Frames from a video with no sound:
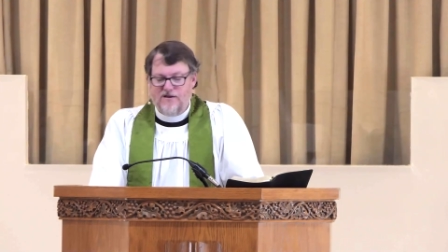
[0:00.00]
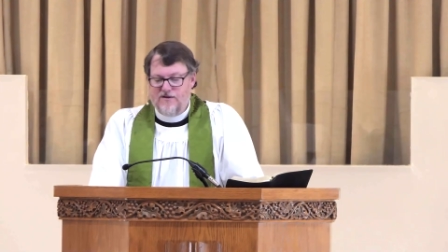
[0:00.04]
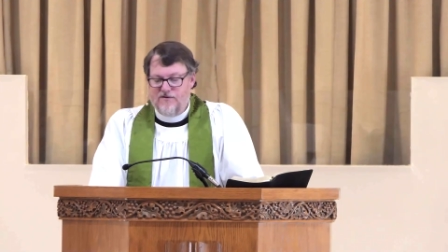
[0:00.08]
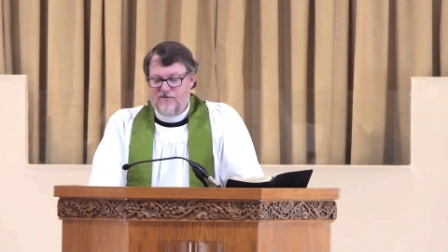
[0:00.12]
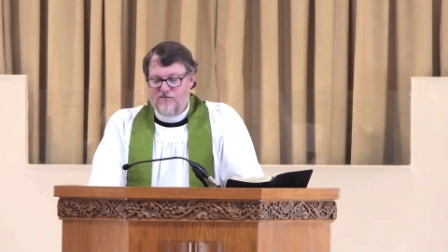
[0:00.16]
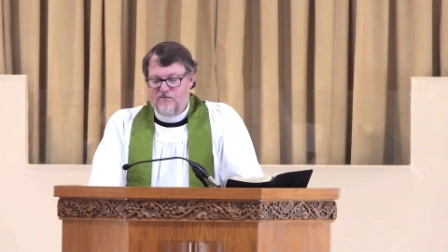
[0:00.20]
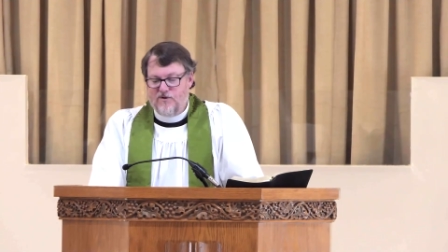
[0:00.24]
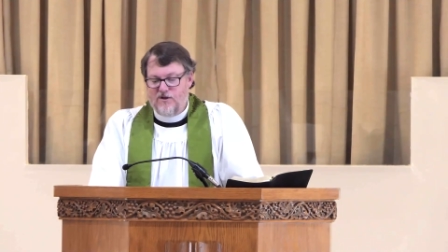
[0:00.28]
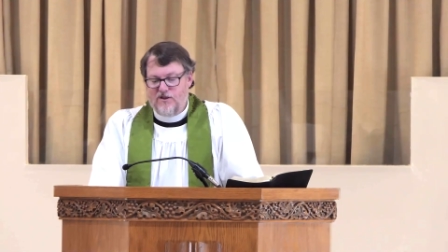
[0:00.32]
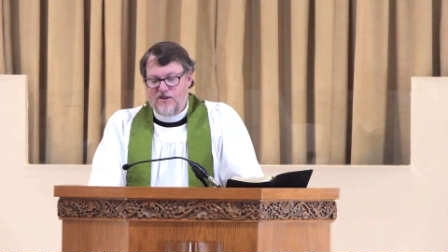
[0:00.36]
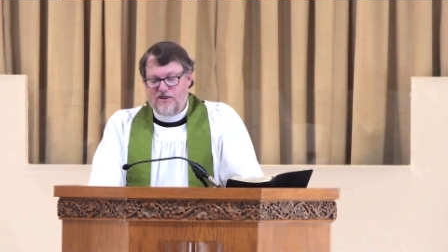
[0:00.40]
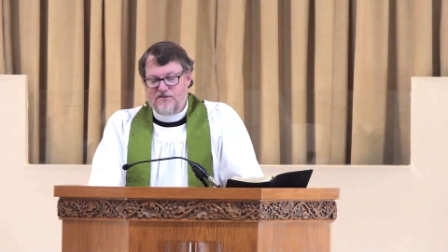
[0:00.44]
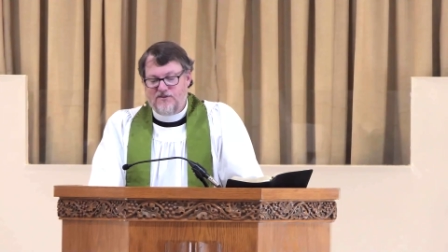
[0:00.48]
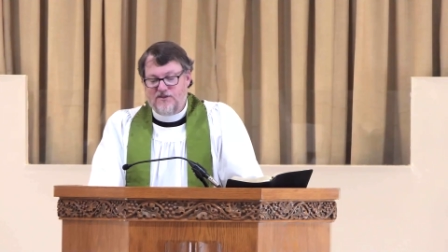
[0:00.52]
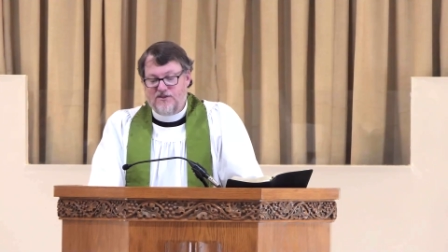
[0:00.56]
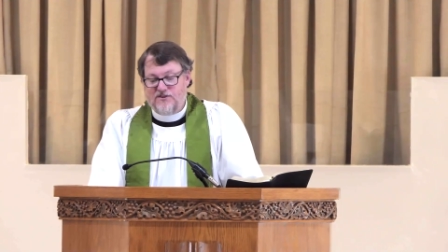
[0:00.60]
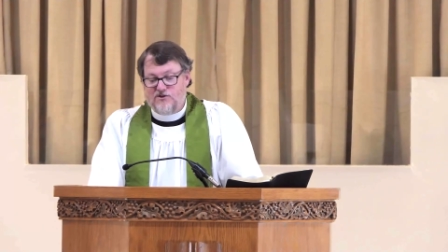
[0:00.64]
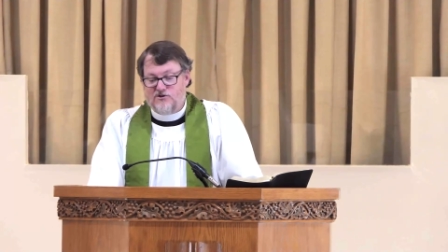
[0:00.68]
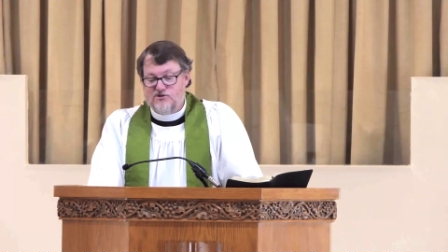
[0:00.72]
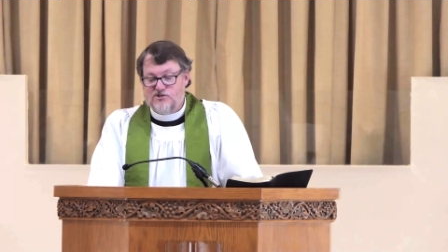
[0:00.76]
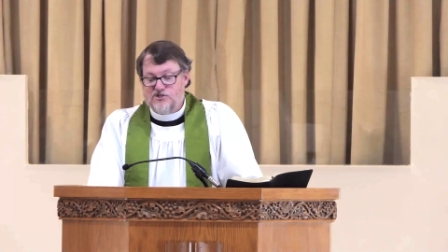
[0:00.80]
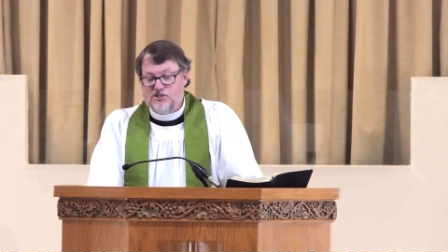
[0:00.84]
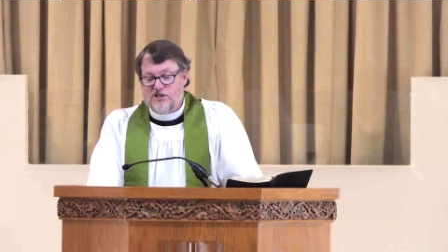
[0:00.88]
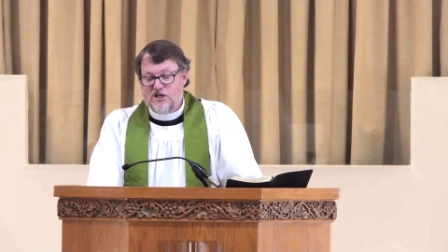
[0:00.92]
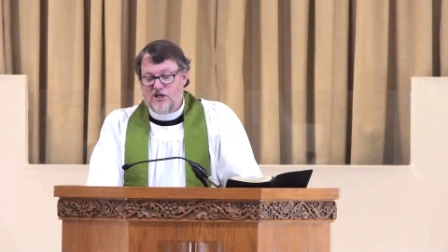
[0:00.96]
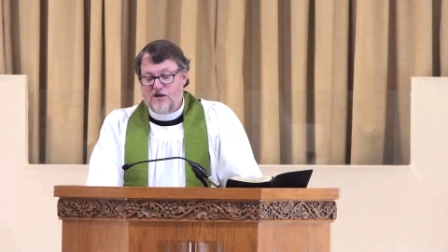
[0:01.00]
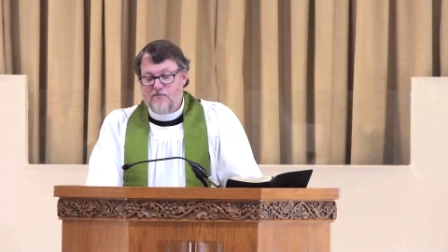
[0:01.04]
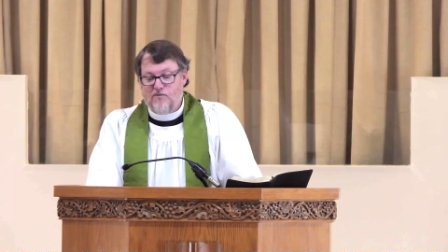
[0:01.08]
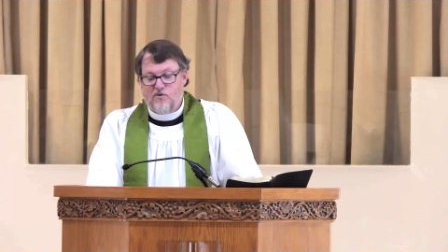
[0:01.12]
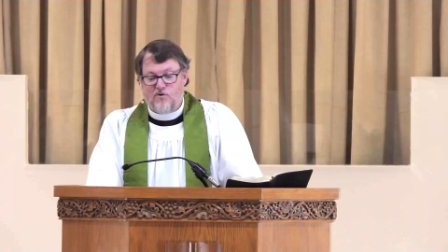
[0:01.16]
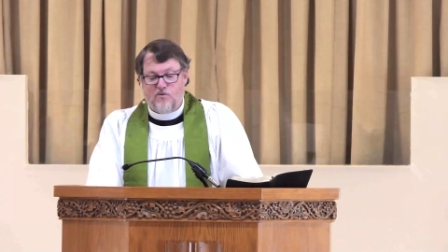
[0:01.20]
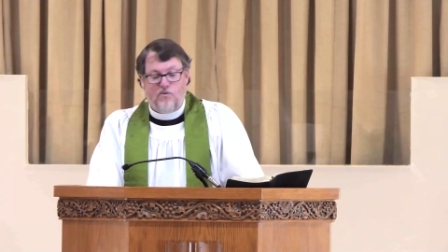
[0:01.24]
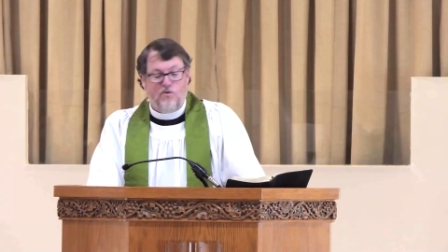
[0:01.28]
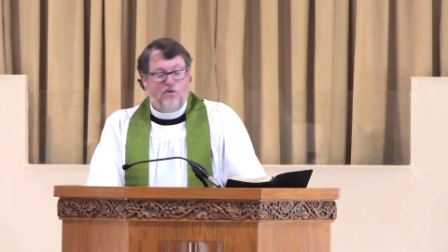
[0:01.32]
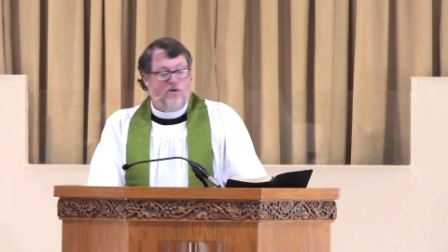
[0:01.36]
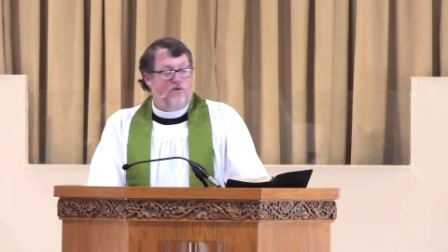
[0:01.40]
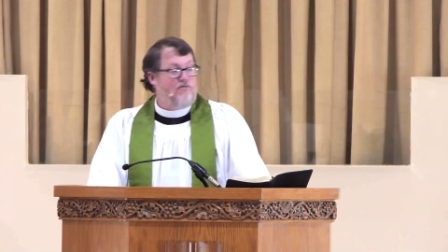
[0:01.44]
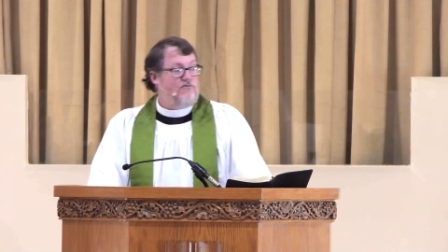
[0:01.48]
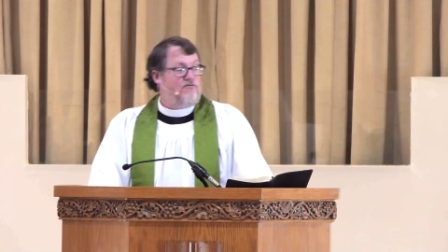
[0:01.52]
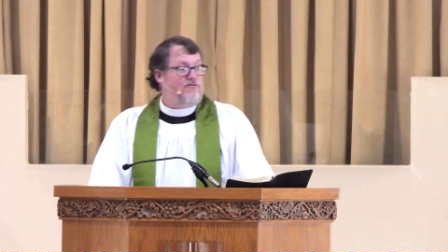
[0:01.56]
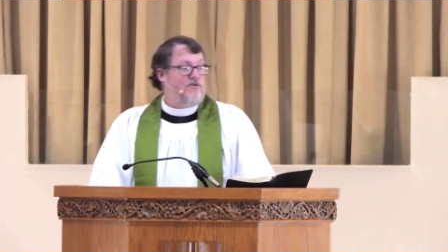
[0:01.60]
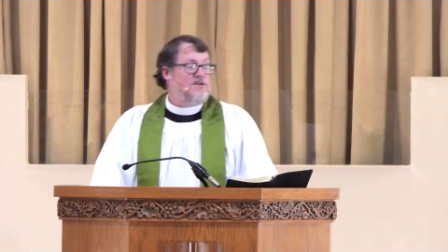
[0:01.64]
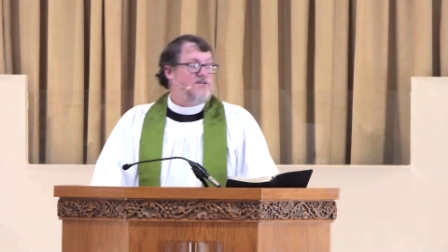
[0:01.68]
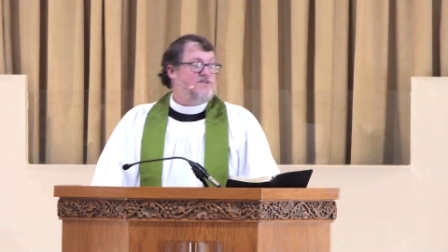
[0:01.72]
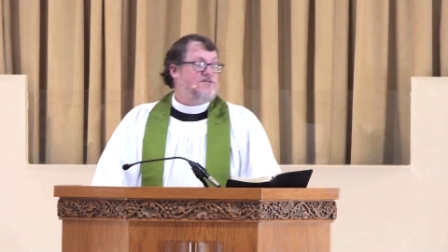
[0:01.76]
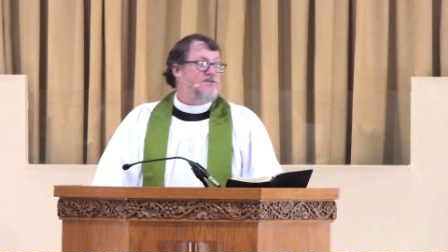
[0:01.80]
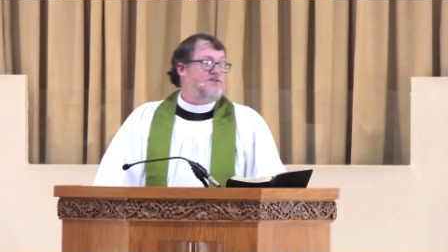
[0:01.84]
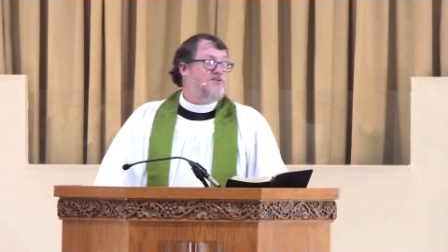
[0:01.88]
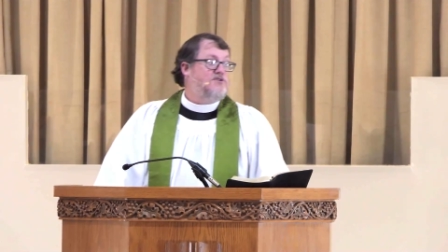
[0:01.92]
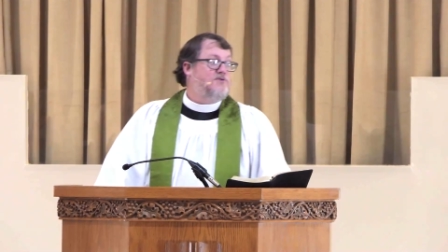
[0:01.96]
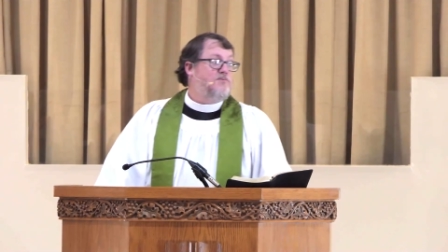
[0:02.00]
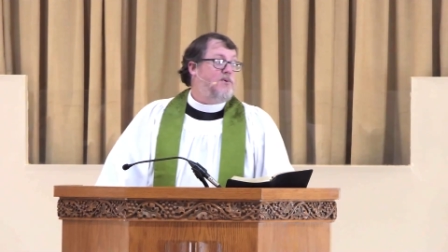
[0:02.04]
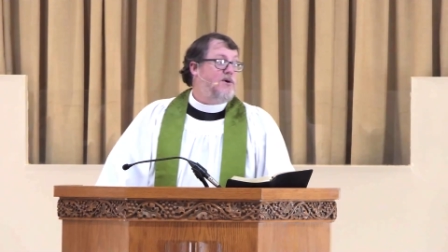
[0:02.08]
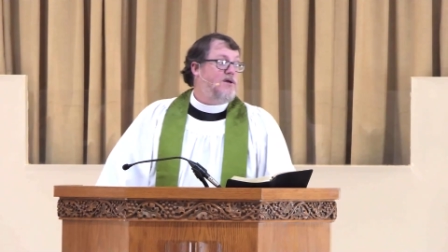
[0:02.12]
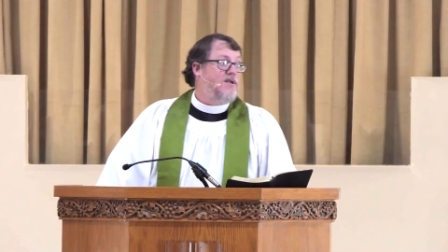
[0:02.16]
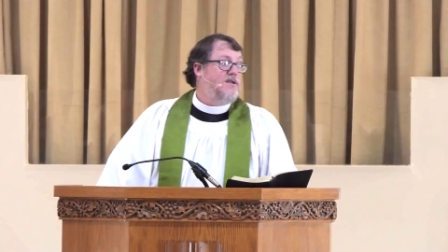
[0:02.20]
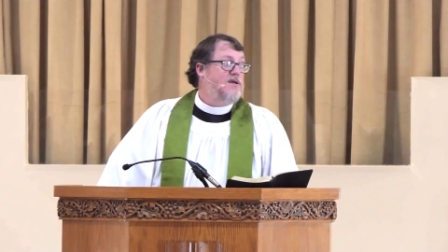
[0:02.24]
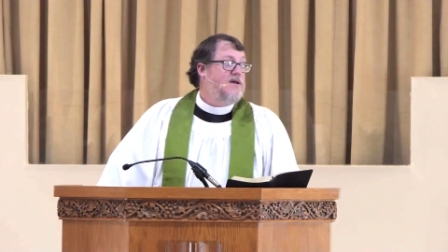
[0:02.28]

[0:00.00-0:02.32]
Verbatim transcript: Well, I think there's a number of reasons, but